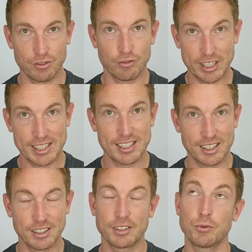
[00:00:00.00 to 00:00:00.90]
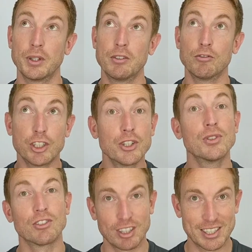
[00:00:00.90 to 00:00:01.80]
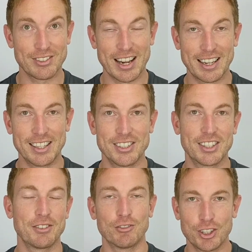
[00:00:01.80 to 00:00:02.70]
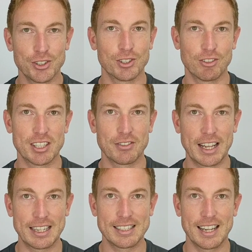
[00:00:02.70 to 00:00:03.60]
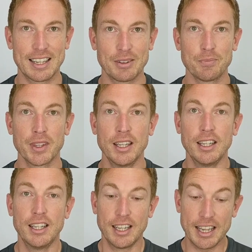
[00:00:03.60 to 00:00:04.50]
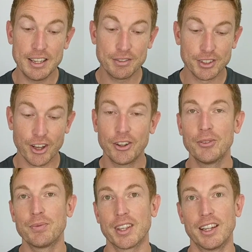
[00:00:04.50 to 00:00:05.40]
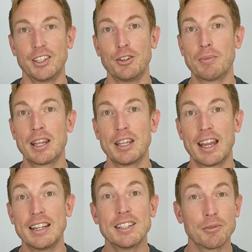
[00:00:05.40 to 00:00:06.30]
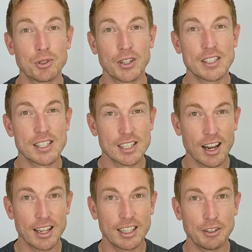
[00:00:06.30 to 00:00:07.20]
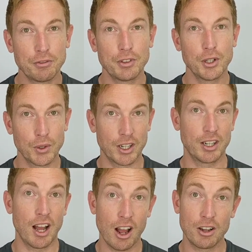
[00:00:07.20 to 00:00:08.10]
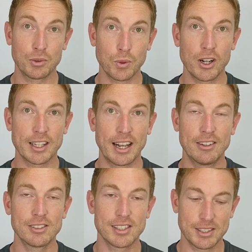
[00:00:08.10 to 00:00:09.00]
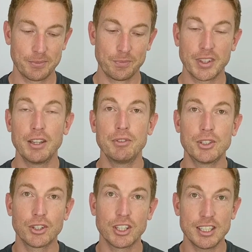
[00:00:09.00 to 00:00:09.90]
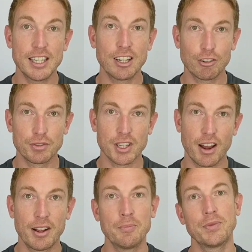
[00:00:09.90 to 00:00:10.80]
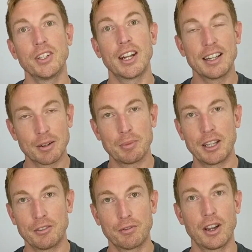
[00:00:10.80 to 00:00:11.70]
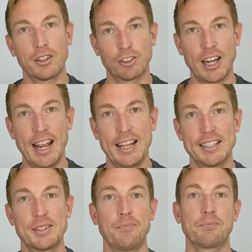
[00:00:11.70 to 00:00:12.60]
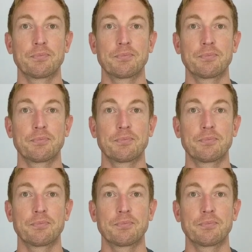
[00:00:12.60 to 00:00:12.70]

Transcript: reduce the risk of getting injured and reduce the risk of getting sick. Even though you may end up doing slightly fewer hard workouts, if you took a year of time, you'd end up being further ahead